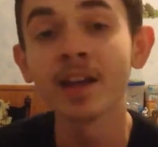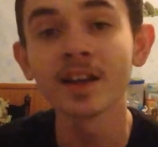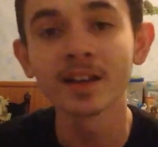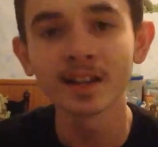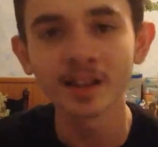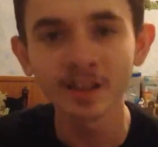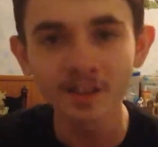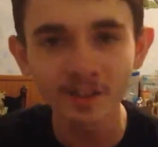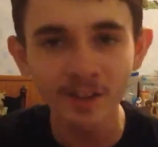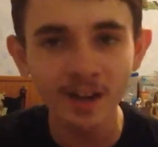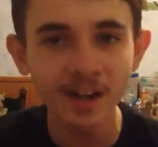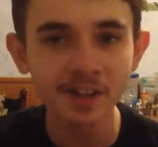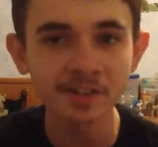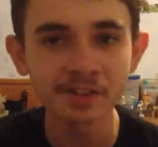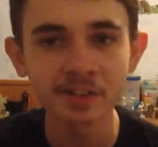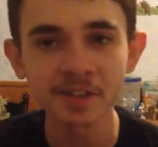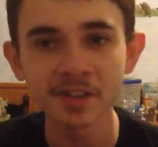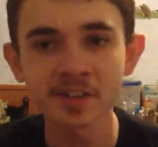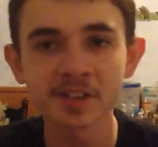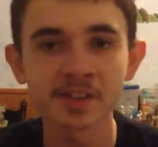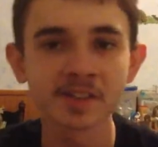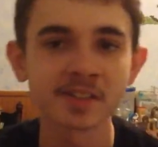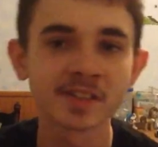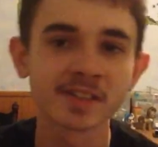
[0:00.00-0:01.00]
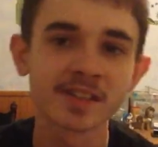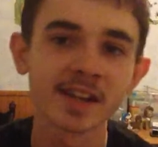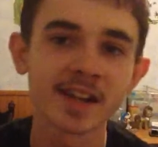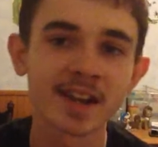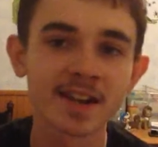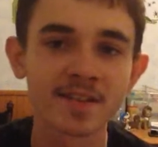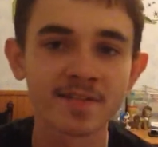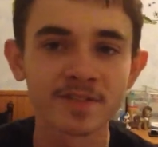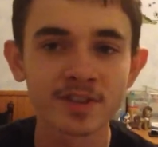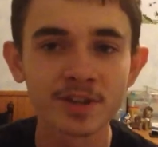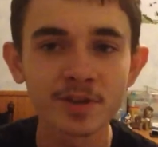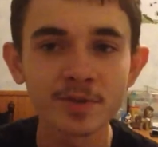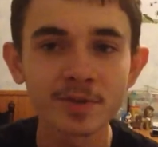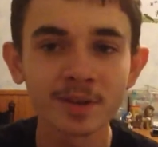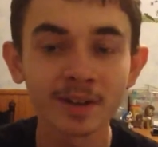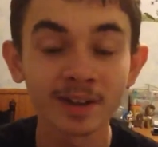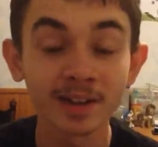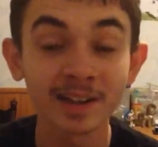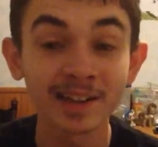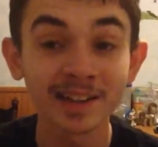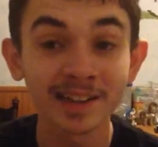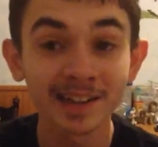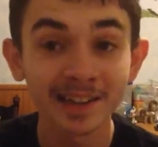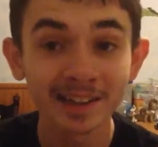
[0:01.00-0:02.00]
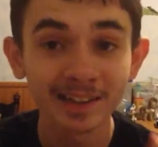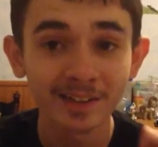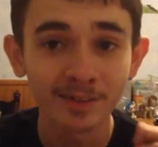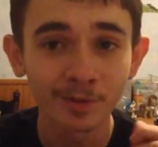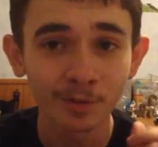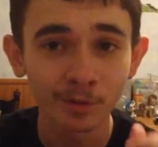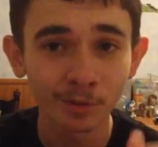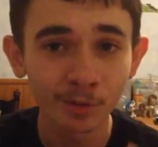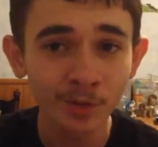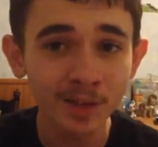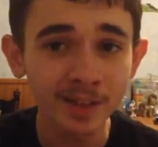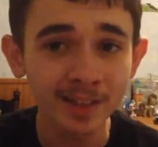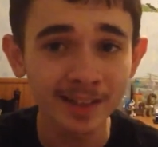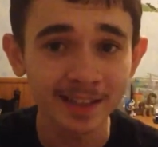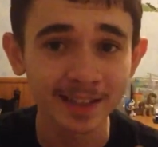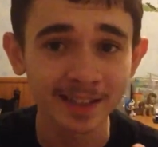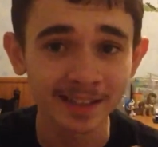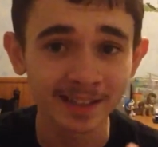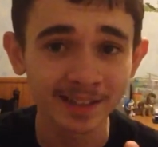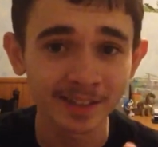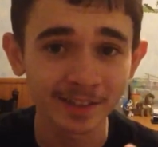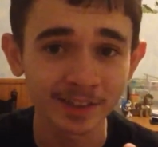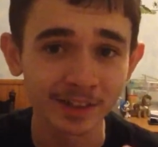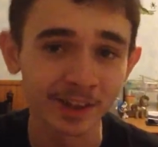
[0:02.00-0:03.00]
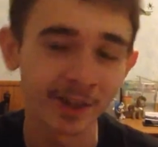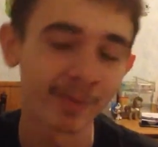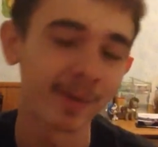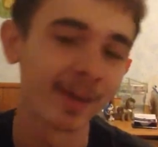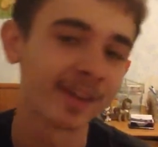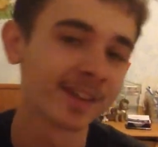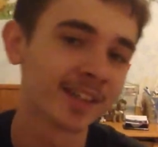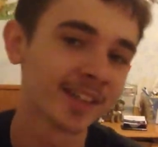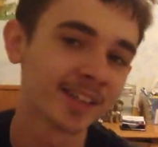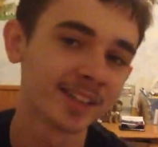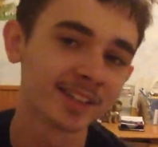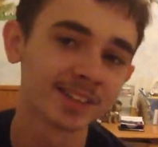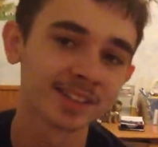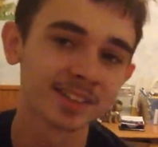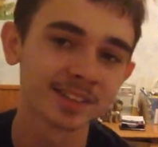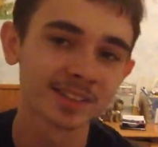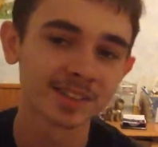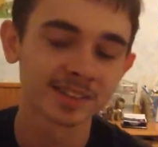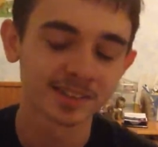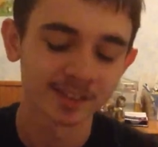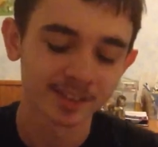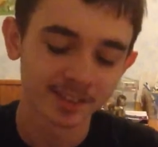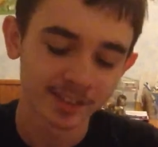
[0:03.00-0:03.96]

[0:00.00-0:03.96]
Congratulations, Dave. You are really good on my list.